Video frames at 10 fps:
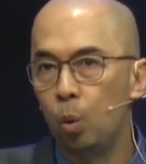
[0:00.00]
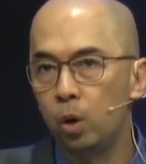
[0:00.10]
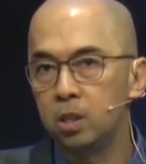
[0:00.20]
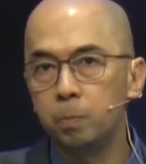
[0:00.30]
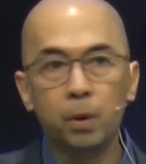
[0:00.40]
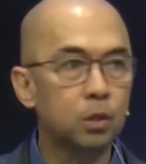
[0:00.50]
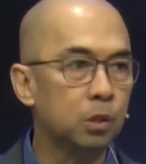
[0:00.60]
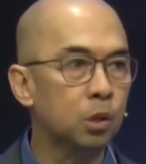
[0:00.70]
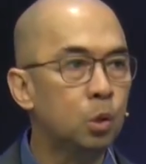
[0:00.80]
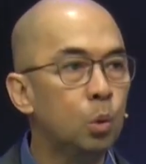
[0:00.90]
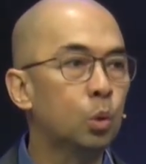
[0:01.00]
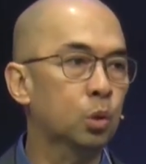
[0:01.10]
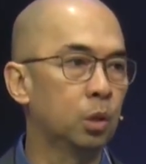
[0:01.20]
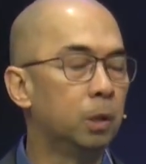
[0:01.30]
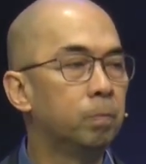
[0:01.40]
towards
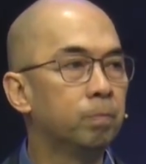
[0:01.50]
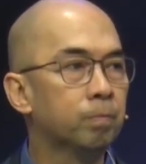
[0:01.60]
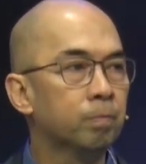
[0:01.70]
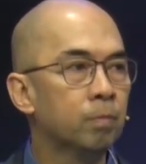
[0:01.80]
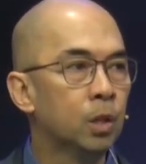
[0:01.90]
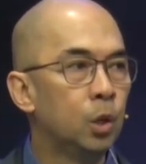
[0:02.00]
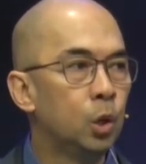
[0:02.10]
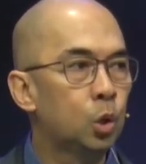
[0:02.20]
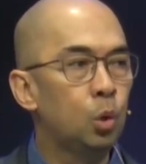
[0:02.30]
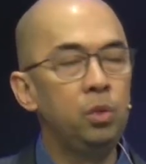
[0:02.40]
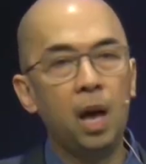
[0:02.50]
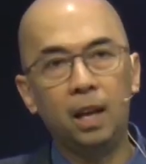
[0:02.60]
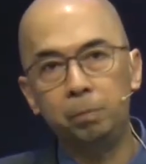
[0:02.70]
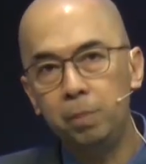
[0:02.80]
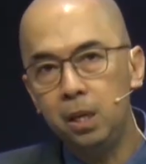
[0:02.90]
persecution should
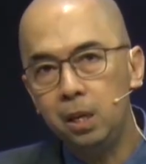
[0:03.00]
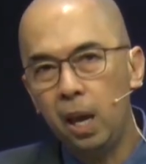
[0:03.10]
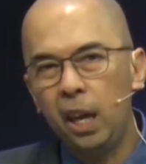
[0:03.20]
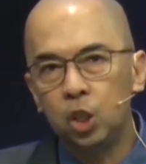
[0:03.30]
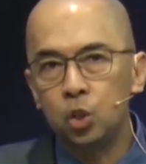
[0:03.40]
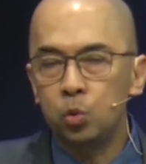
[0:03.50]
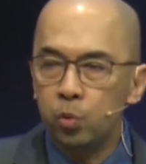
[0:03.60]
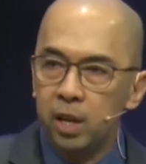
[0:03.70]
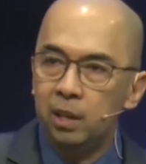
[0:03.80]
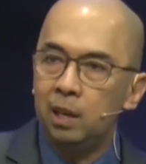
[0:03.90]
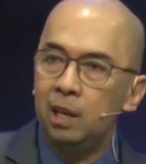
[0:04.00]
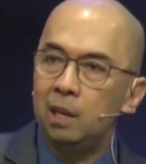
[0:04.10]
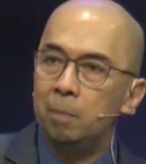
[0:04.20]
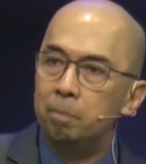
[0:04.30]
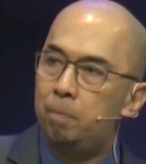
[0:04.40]
not be a
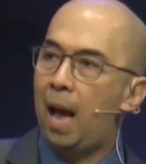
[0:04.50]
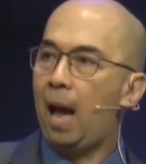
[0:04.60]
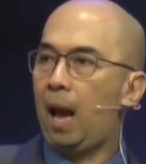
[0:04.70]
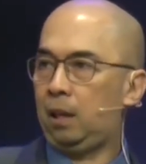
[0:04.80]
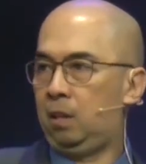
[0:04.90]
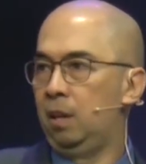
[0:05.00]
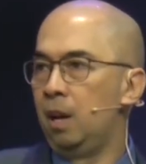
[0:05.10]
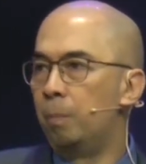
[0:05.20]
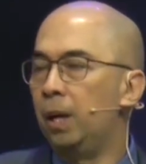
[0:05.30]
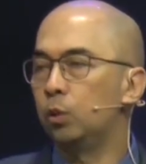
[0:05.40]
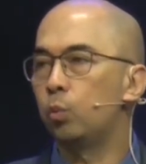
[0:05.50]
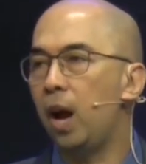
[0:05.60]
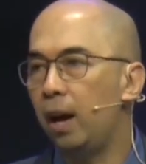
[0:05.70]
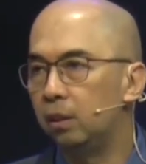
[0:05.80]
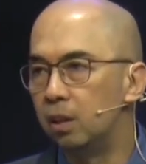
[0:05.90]
shrinking back, but
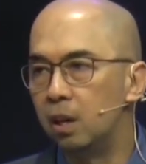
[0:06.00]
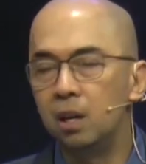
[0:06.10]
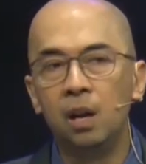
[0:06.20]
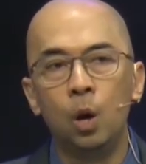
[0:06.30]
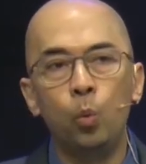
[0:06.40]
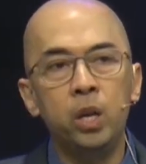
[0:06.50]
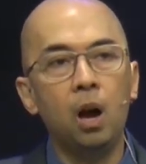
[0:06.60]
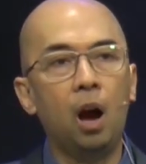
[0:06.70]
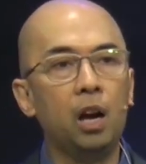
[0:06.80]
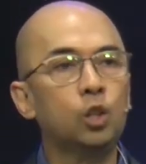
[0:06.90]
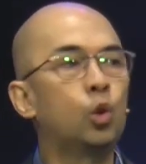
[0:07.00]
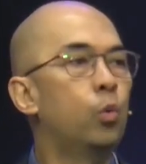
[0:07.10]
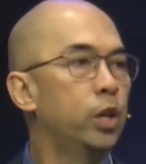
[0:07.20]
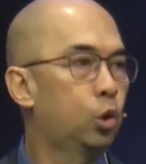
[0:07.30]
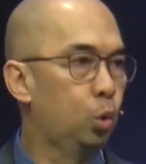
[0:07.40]
rather we are to
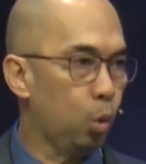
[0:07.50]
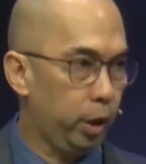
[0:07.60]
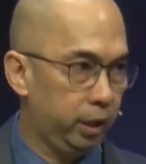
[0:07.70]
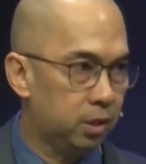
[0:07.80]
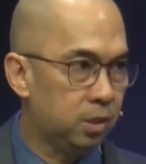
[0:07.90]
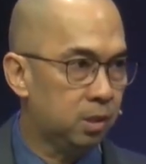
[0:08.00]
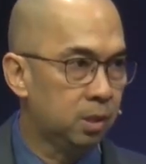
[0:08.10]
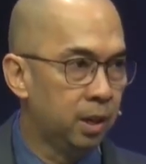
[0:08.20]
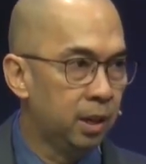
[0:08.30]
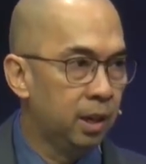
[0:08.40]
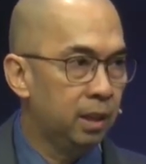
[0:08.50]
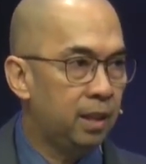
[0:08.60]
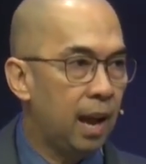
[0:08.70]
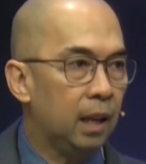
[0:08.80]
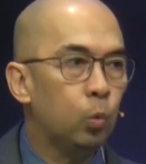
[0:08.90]
rejoice
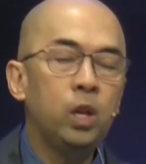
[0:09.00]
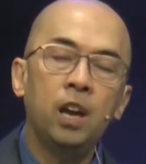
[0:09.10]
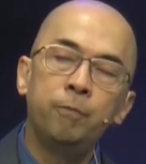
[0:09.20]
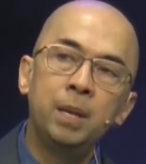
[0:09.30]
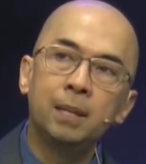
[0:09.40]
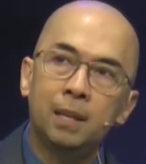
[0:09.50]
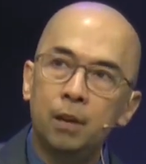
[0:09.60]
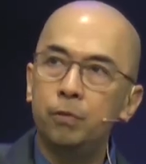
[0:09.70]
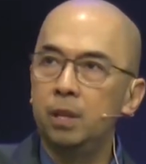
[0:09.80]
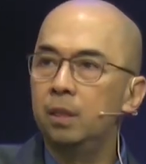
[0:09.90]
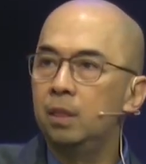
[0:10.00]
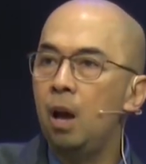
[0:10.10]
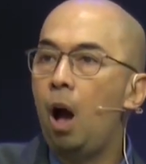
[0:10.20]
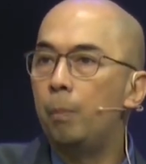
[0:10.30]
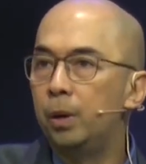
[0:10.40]
that we have been given
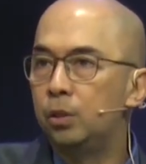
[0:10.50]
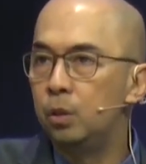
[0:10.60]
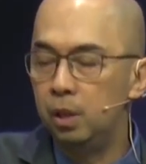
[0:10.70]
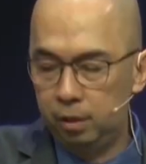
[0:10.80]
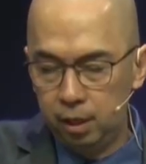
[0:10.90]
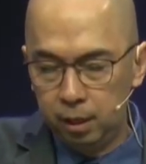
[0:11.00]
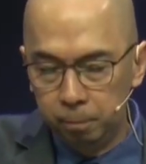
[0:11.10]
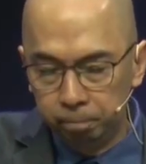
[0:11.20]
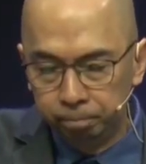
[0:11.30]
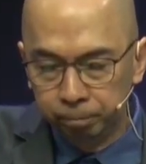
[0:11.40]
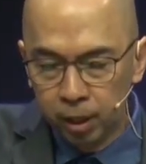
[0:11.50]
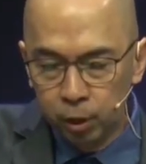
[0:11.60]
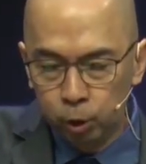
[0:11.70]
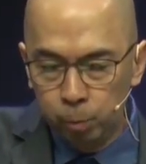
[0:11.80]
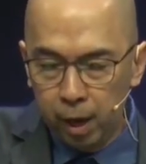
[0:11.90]
the opportunity
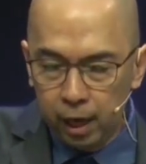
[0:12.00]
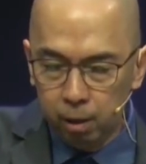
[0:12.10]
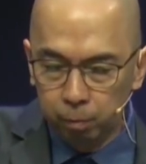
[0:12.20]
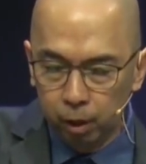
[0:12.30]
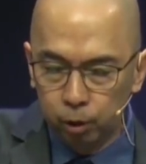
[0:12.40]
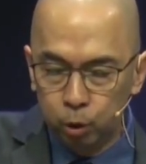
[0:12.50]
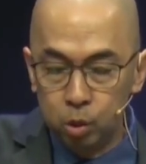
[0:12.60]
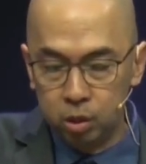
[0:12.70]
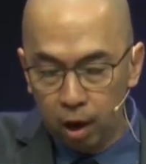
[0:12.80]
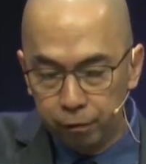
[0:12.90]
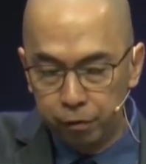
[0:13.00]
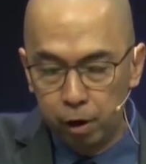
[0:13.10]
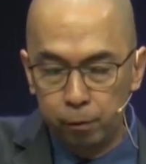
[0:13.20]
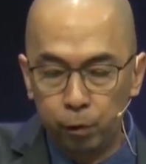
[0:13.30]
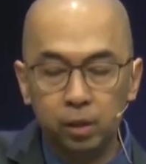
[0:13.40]
to be able to
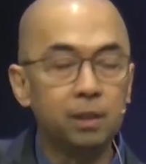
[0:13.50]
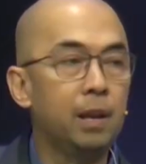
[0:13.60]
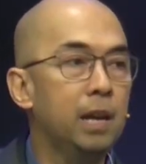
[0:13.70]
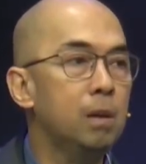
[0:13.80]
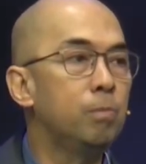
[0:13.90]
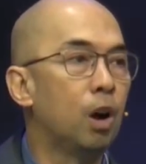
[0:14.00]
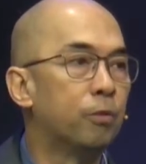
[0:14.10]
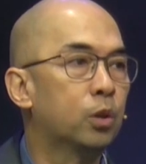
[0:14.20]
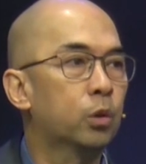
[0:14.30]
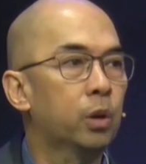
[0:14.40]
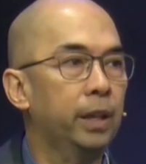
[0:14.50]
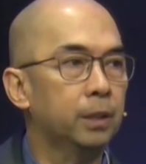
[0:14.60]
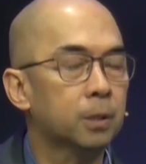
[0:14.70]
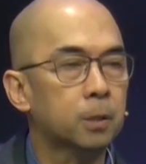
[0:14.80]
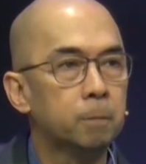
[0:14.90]
suffer for the name of
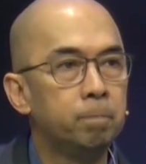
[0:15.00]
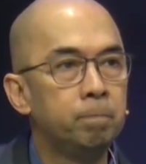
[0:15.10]
Christ.